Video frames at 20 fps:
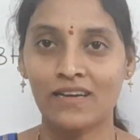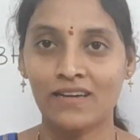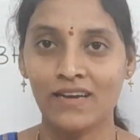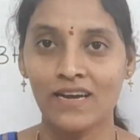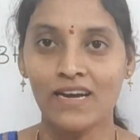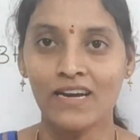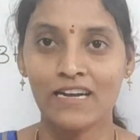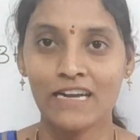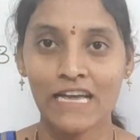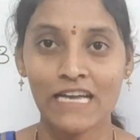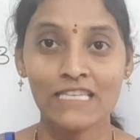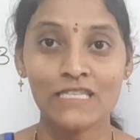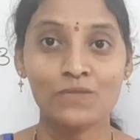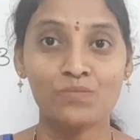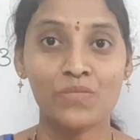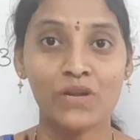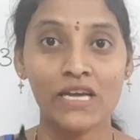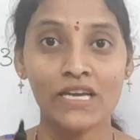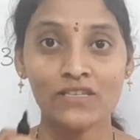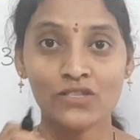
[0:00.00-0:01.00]
takes
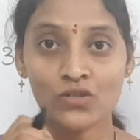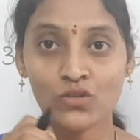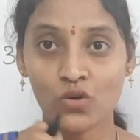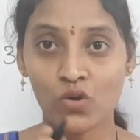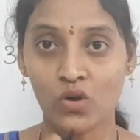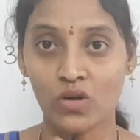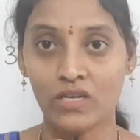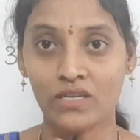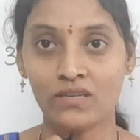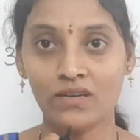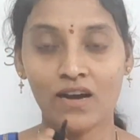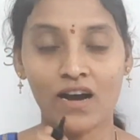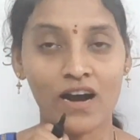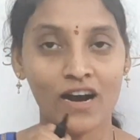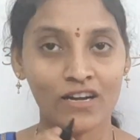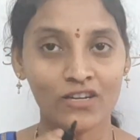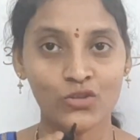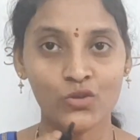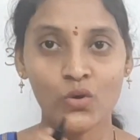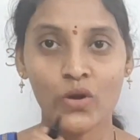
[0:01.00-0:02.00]
place on ortho
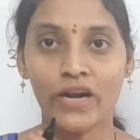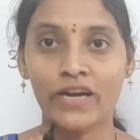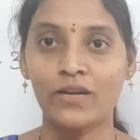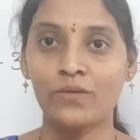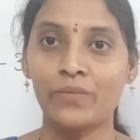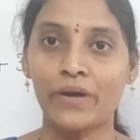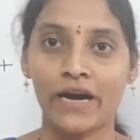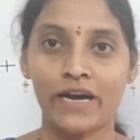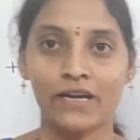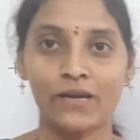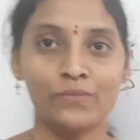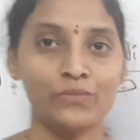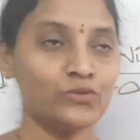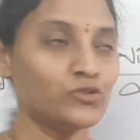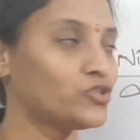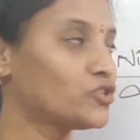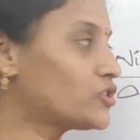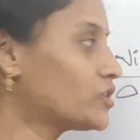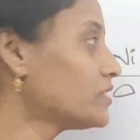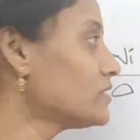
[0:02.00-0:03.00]
and para
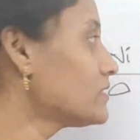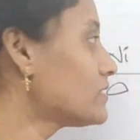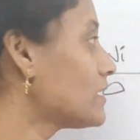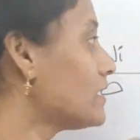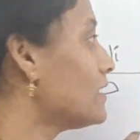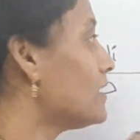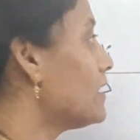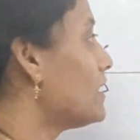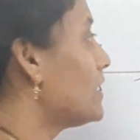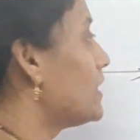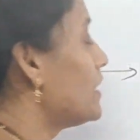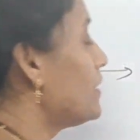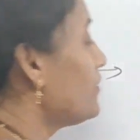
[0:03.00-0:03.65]
positions. If